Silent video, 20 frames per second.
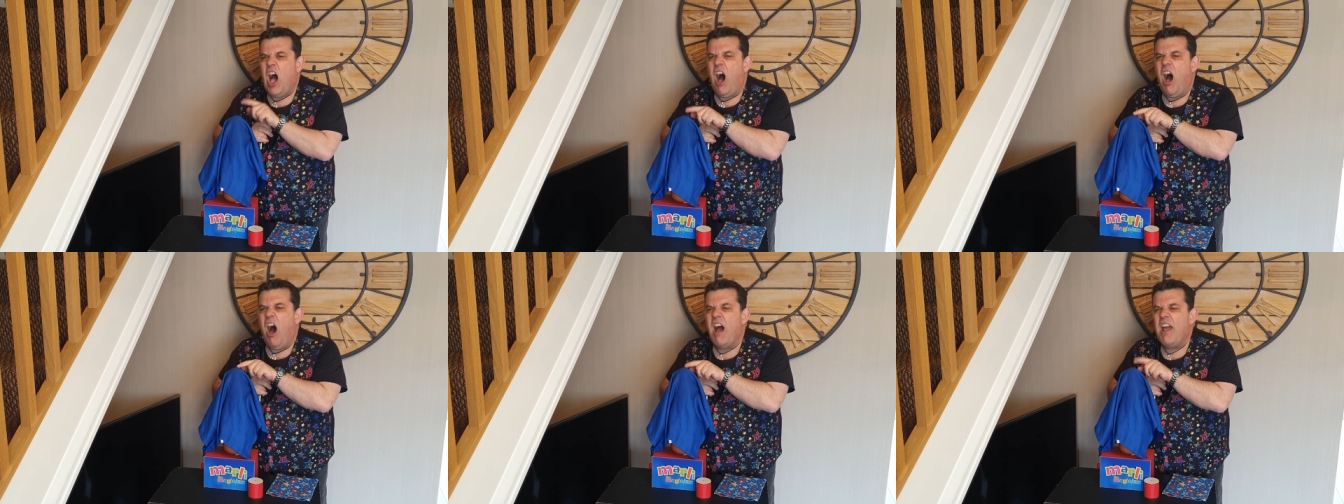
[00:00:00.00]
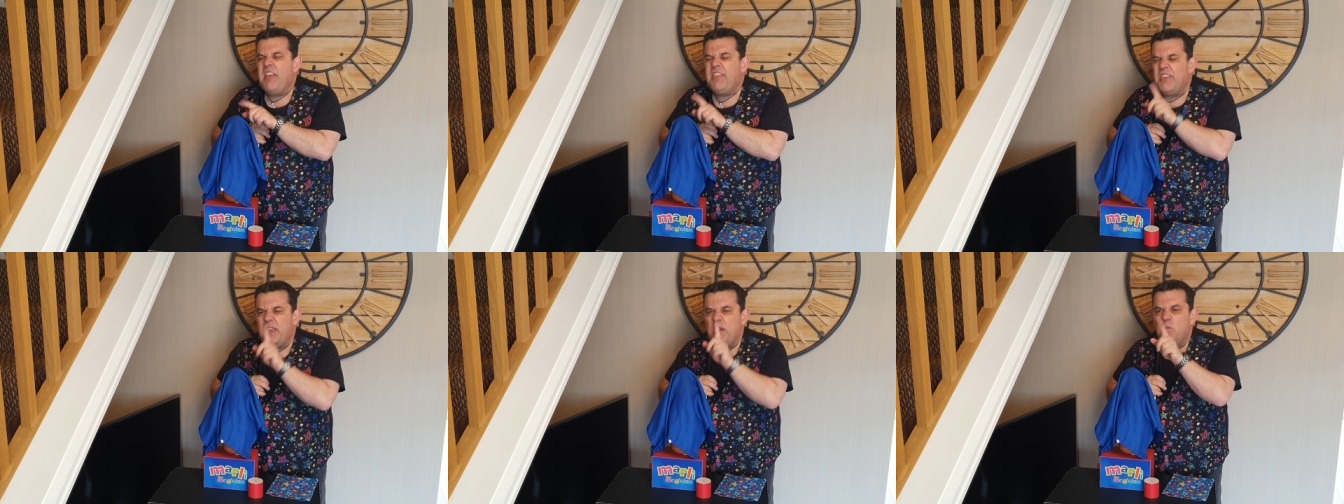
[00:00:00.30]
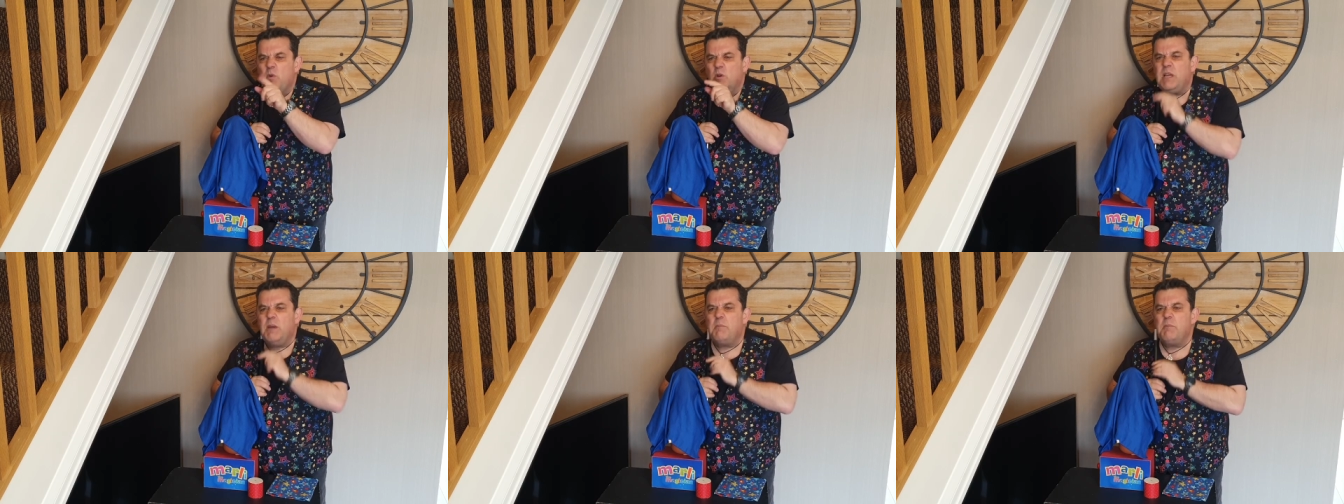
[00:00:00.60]
I think
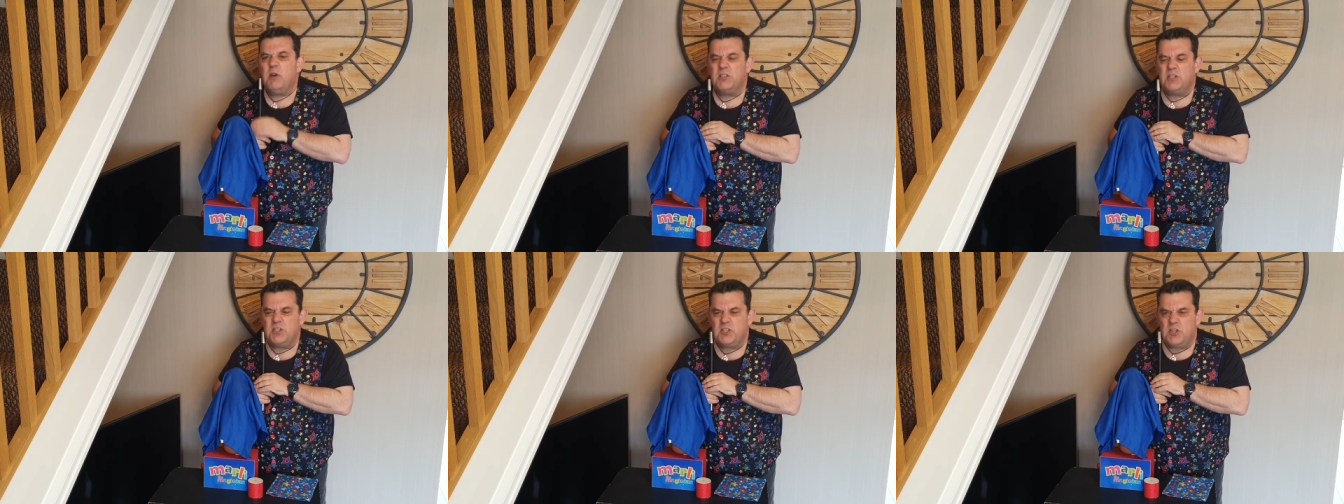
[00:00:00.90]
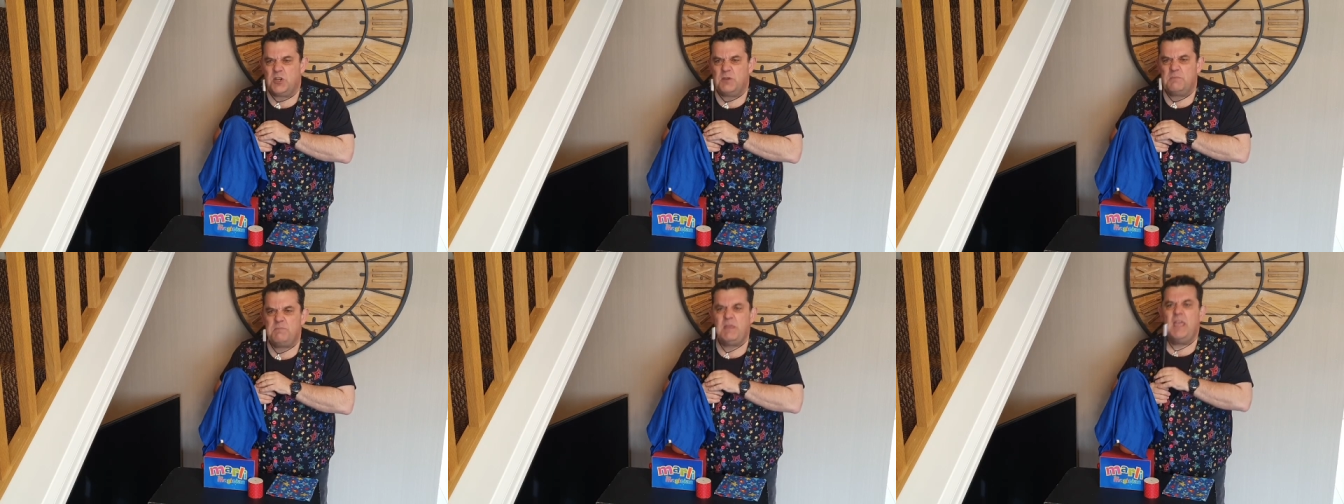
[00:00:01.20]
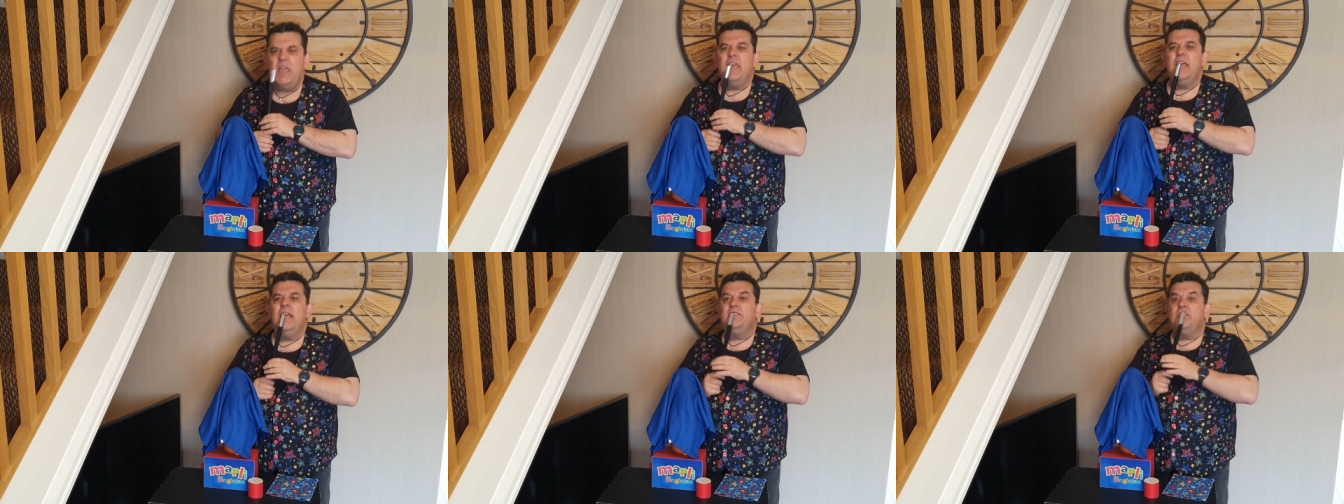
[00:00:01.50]
what I'm going to do
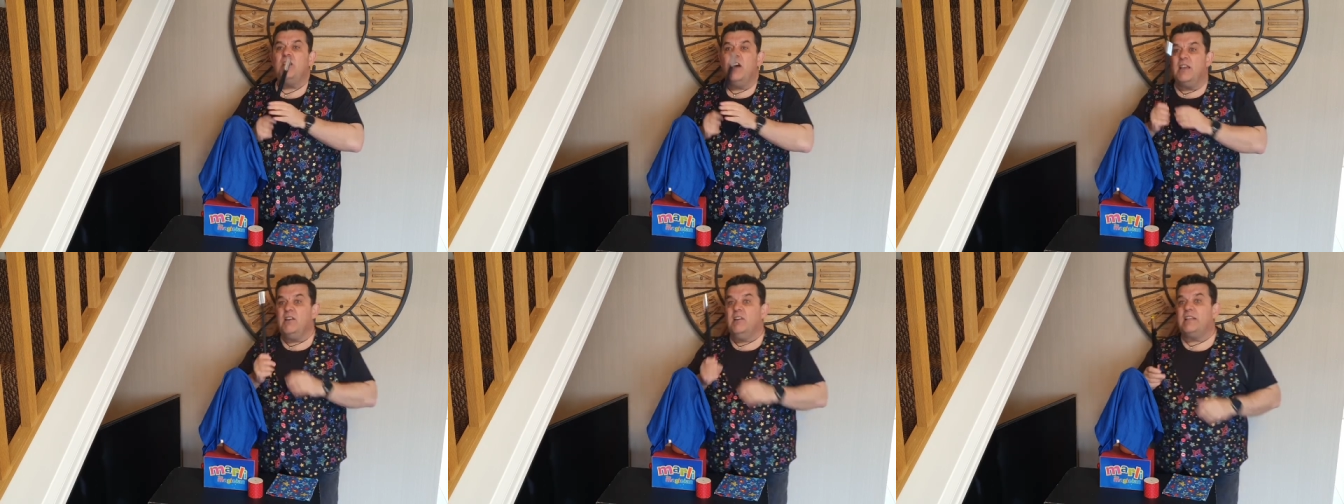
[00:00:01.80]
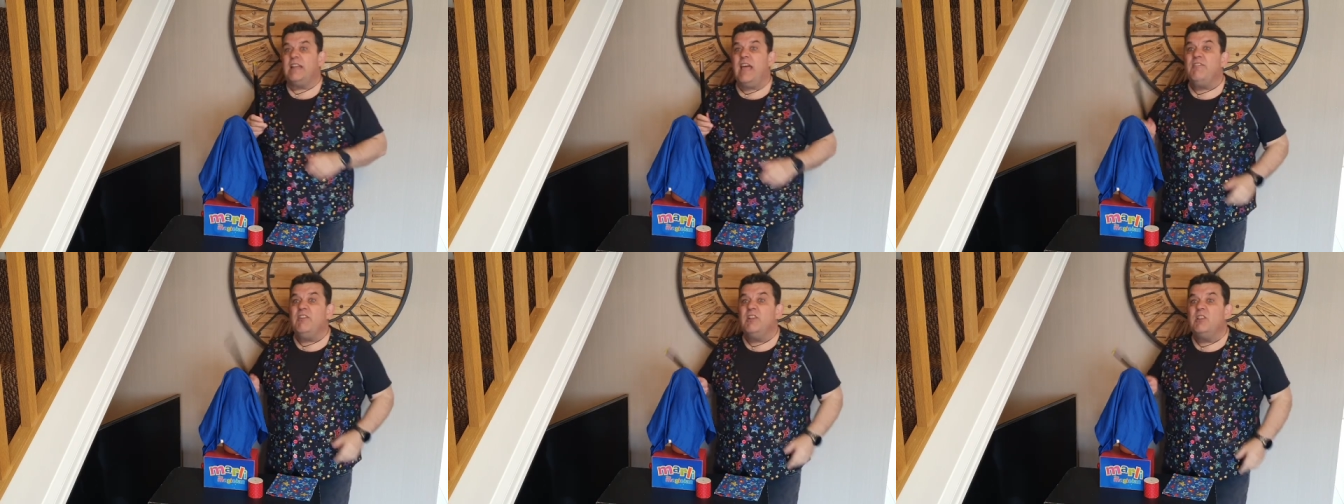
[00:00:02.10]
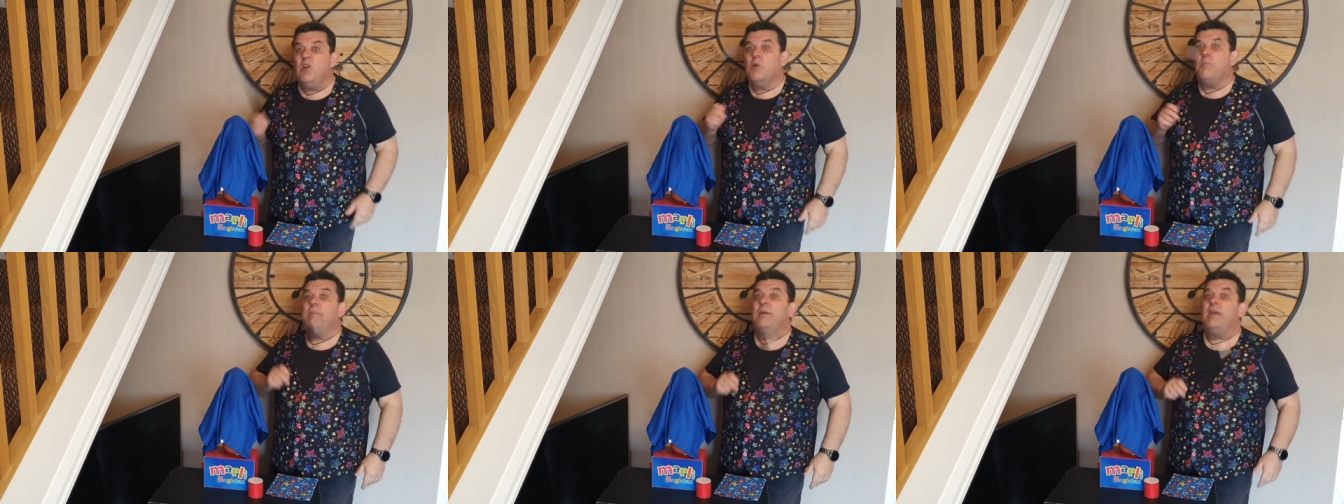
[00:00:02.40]
is I'm going to have a
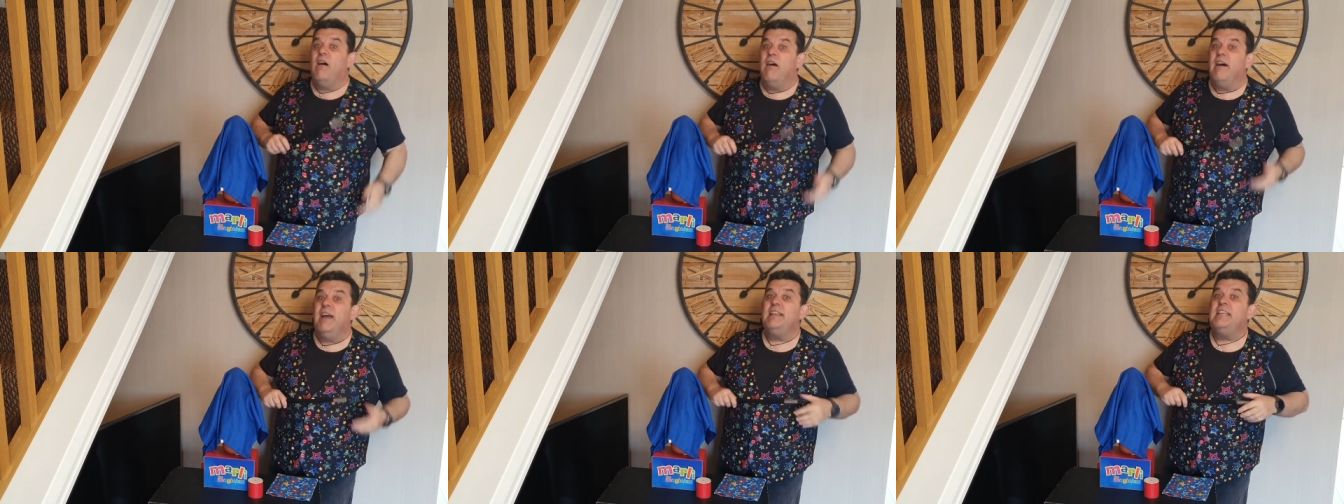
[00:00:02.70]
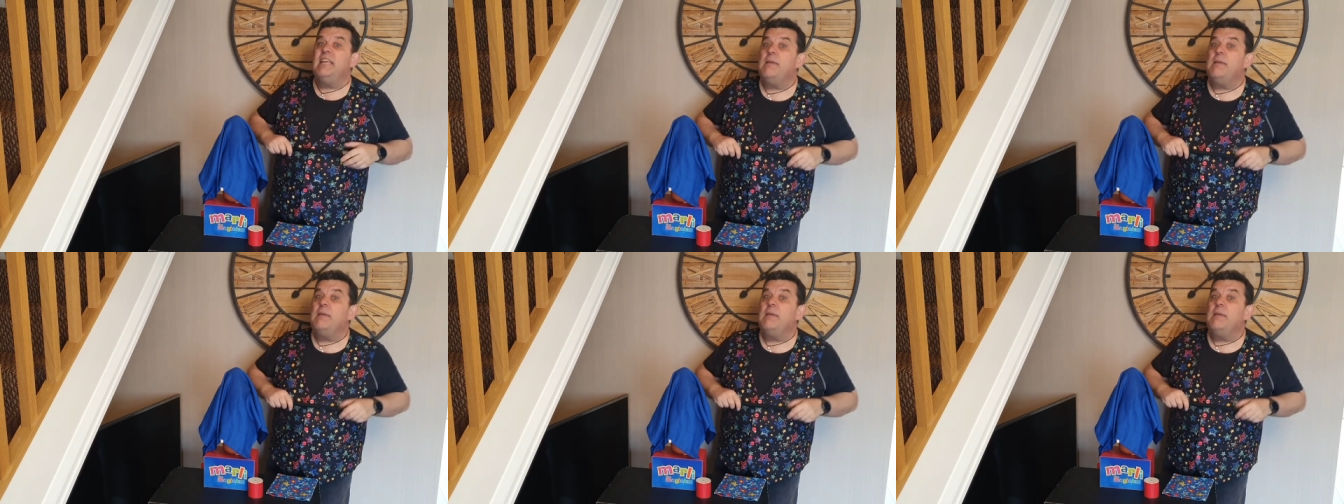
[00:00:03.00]
look behind